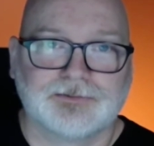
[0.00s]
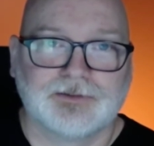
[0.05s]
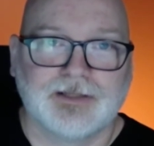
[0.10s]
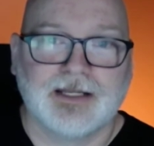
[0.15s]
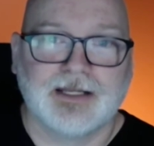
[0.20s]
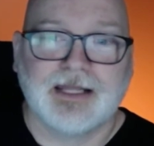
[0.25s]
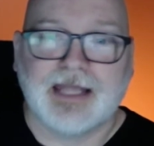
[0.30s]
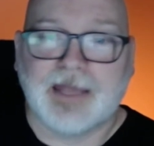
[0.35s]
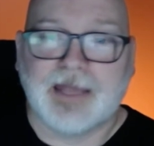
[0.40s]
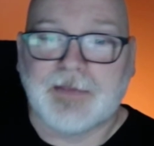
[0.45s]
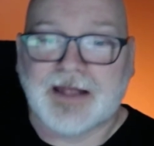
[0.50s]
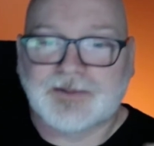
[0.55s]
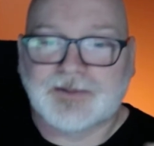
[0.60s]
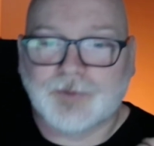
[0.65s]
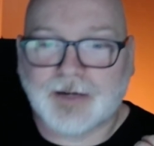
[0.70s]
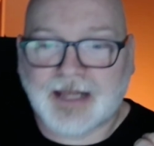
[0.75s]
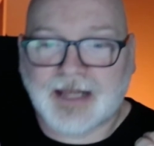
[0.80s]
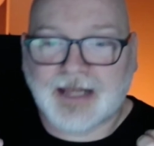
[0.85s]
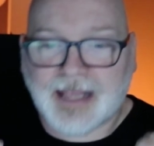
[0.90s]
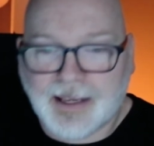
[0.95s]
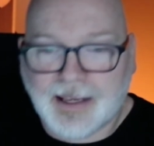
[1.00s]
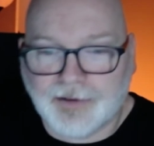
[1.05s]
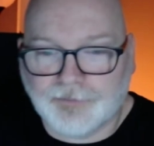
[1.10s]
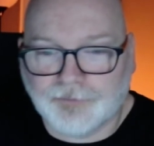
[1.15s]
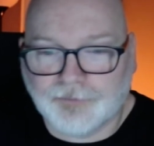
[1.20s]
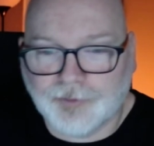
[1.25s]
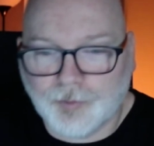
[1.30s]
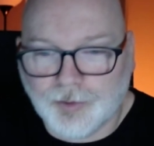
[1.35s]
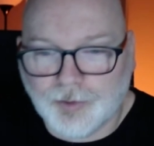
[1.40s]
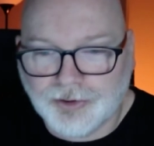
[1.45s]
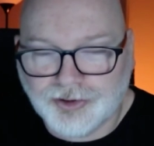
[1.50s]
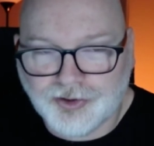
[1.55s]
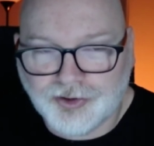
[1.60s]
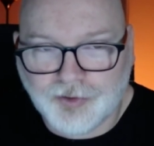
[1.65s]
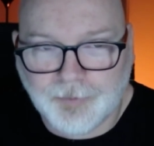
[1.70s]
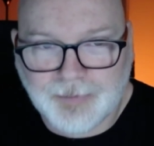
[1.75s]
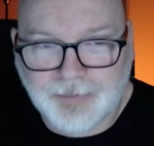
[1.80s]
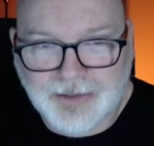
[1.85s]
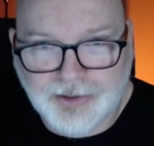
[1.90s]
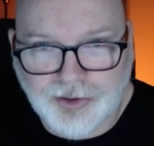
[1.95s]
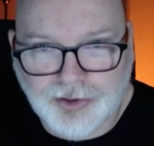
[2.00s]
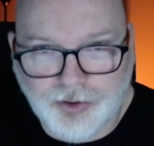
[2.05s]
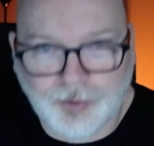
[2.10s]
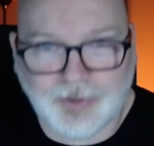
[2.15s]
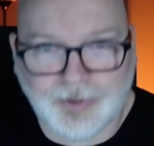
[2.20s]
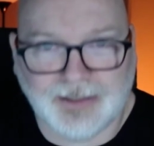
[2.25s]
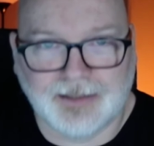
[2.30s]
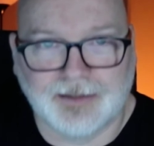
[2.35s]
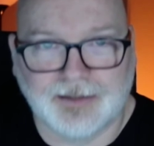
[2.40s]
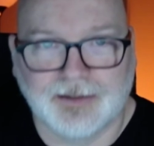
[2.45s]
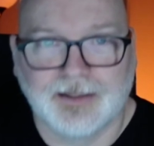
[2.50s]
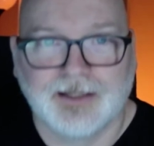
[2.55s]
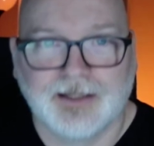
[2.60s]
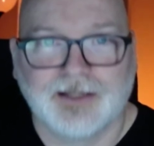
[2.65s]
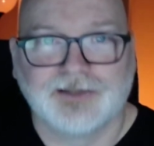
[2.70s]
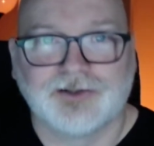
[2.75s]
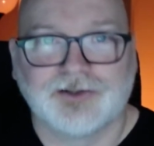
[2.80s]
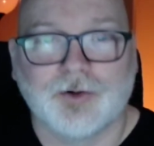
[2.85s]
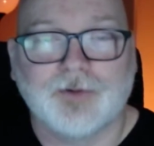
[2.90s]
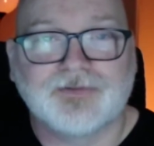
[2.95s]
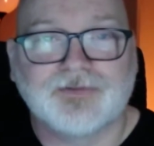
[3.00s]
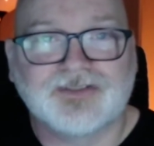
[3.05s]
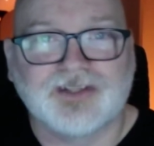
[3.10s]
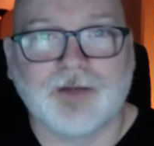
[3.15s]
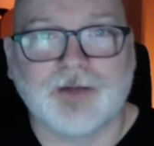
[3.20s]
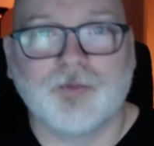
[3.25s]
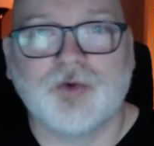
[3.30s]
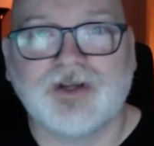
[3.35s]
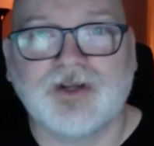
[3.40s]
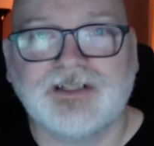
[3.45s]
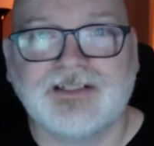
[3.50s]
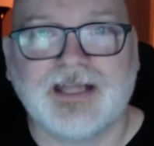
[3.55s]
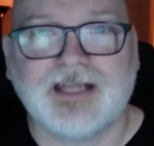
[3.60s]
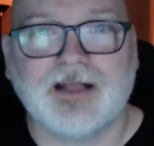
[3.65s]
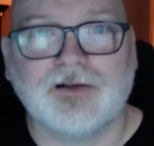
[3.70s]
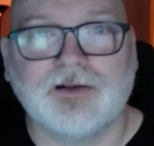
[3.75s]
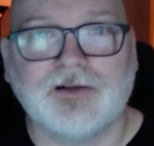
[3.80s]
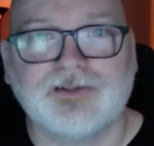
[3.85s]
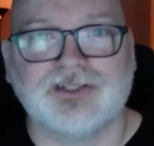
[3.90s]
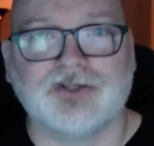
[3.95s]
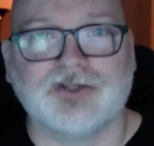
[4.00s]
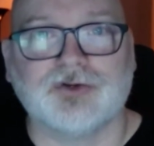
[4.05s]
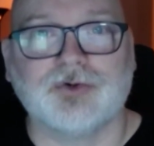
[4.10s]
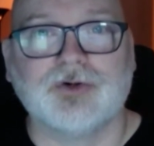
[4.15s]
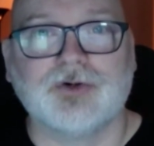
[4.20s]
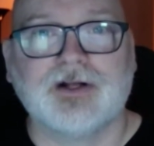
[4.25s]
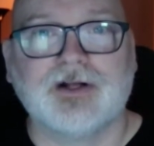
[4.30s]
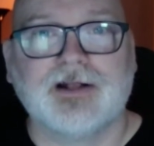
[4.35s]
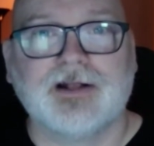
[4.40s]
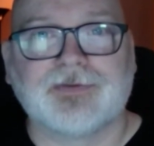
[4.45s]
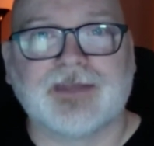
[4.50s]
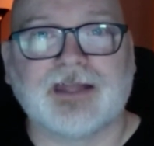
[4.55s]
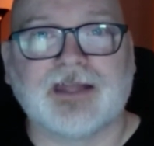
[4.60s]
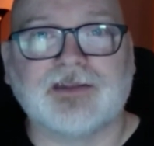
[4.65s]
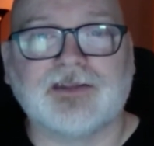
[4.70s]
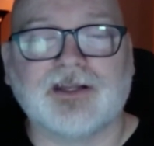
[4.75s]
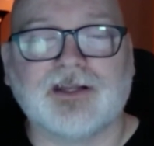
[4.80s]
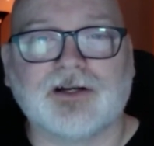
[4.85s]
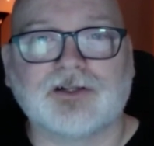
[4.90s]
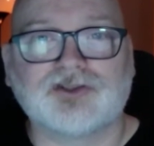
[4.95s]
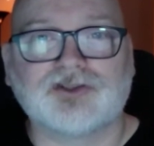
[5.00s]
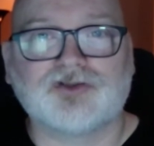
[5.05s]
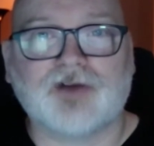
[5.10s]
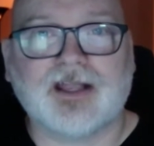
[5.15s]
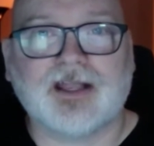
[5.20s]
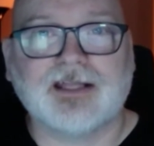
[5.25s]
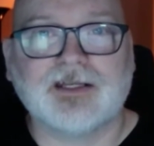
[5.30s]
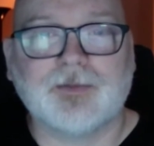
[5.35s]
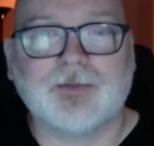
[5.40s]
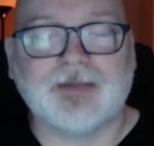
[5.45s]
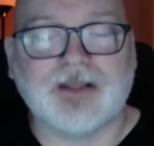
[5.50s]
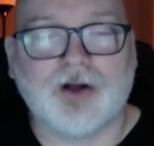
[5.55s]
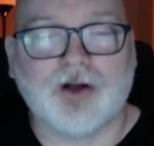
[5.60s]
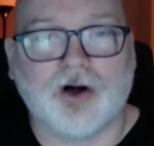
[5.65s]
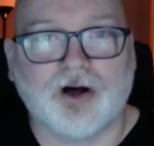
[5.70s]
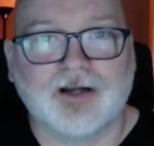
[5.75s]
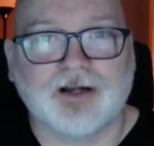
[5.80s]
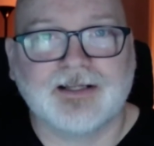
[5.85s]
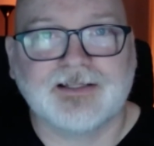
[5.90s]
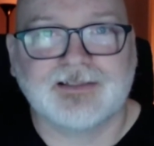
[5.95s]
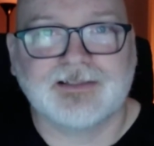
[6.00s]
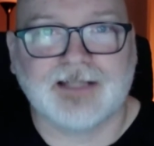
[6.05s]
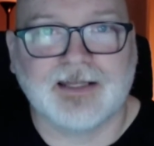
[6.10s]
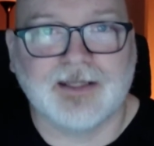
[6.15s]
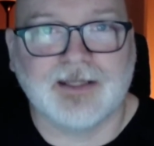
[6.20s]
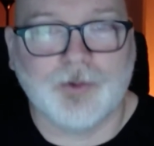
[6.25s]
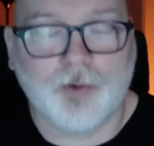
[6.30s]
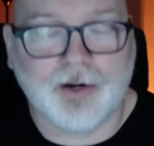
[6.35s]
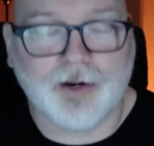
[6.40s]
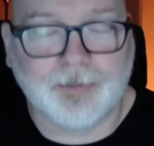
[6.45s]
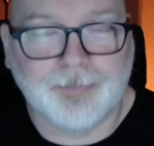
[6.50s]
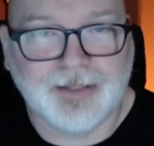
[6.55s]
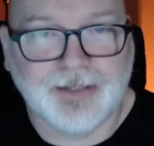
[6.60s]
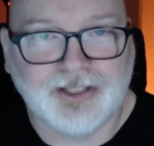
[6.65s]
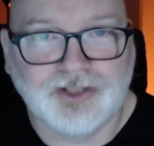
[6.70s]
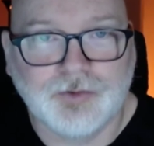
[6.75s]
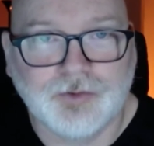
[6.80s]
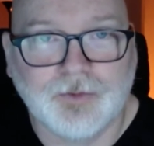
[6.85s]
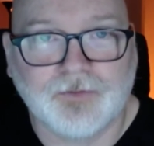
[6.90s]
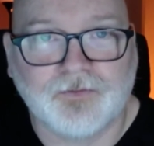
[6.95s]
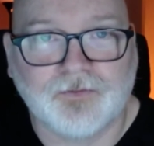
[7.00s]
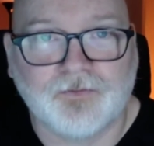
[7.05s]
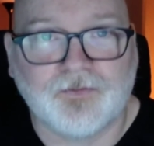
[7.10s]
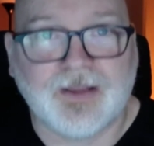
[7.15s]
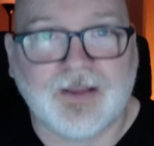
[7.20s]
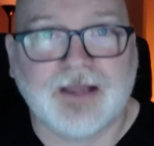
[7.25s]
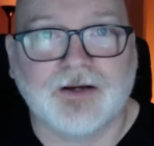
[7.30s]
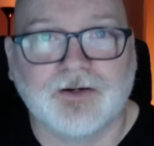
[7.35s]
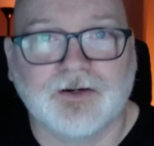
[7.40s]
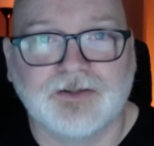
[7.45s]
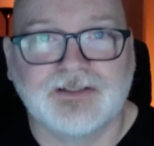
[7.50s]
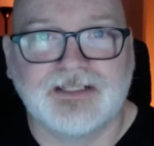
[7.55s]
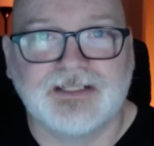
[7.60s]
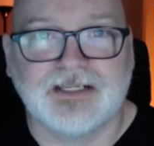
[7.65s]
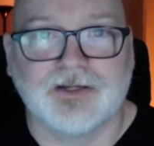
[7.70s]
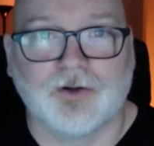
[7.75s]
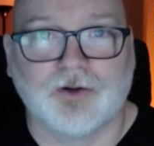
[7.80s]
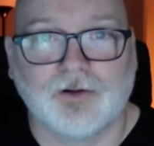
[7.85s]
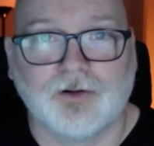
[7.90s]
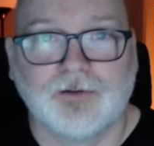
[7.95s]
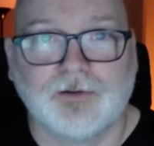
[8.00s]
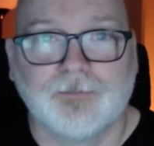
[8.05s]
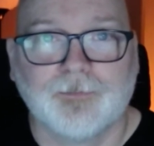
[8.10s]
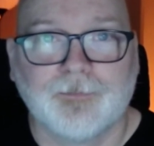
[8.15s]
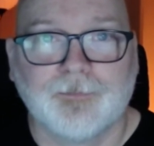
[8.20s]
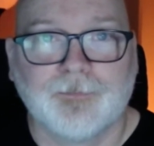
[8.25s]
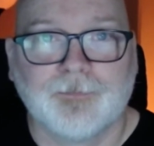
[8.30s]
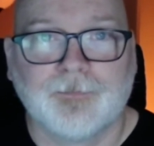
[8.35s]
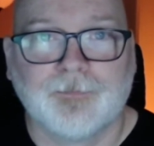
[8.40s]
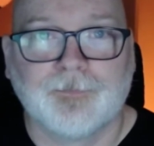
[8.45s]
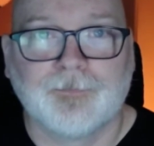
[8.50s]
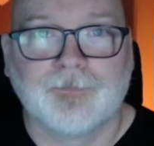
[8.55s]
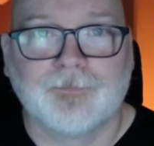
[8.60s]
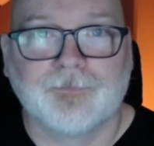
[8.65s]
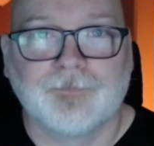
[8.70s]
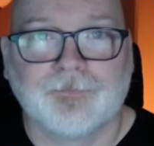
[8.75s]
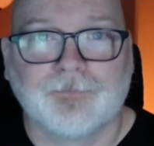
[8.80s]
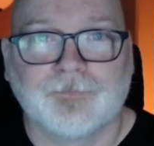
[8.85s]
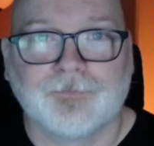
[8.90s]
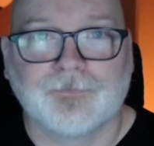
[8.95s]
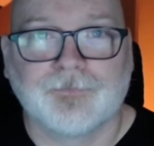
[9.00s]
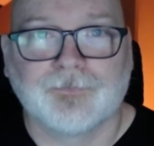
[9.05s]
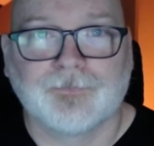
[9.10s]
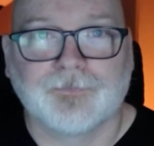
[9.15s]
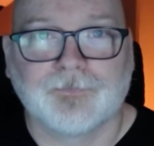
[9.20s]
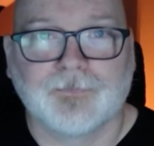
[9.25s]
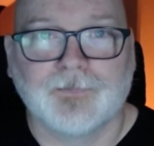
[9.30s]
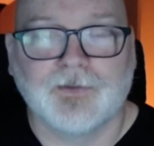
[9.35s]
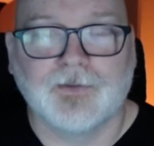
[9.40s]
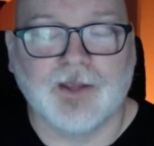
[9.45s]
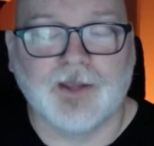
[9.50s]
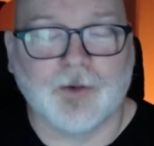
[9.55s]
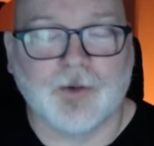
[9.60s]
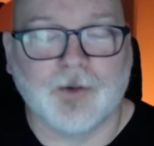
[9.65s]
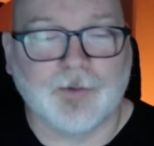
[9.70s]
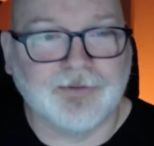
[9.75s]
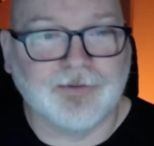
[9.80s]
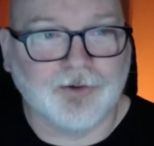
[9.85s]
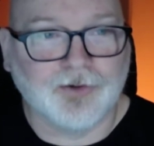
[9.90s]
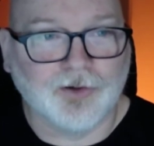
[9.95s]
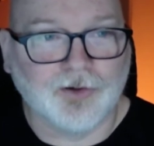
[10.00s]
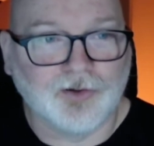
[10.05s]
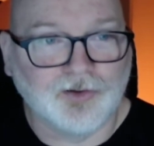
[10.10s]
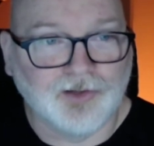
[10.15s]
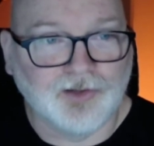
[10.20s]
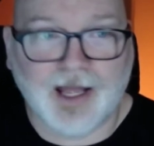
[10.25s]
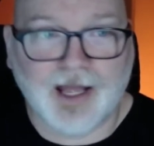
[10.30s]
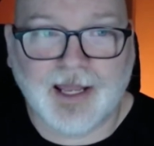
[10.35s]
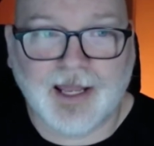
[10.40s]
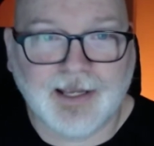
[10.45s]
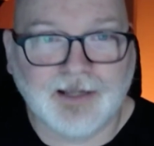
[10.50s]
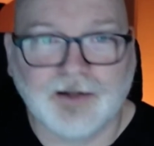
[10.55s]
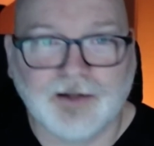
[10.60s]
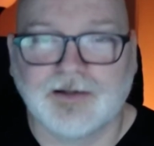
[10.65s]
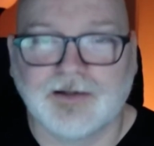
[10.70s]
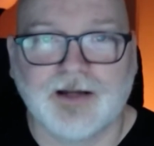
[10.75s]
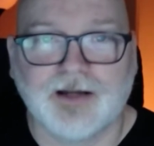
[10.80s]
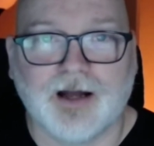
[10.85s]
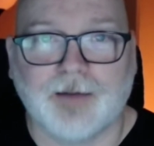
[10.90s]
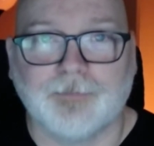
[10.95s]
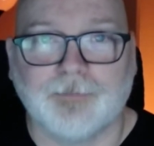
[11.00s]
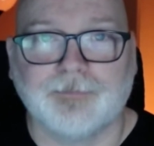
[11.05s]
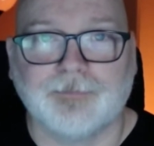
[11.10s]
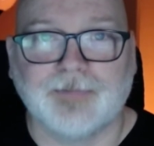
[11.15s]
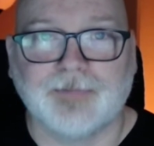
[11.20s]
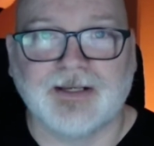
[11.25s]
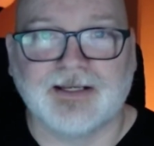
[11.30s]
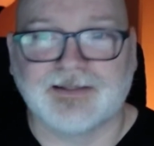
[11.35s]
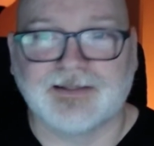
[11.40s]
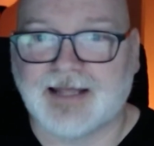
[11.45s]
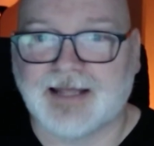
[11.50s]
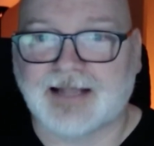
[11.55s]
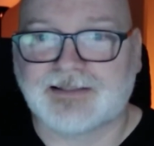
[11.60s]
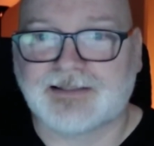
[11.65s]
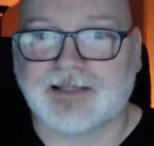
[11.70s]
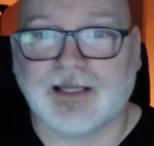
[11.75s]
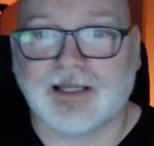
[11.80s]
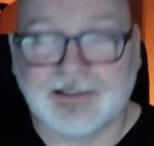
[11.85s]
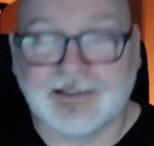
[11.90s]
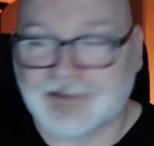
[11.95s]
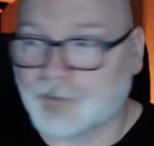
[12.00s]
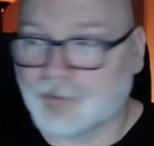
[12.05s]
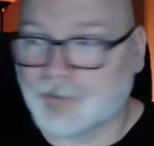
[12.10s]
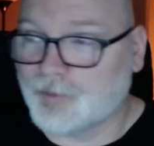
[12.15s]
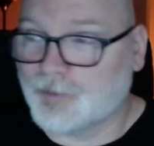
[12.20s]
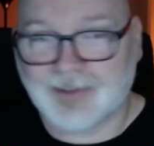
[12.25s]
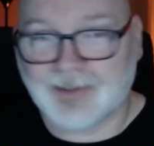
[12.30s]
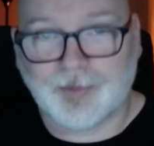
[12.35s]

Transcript: And that's what everyone should be doing. So if someone tells you that they're trying to be honest and they want to pitch you a fair deal, they're either lying or dumb, because that's not, listen, when someone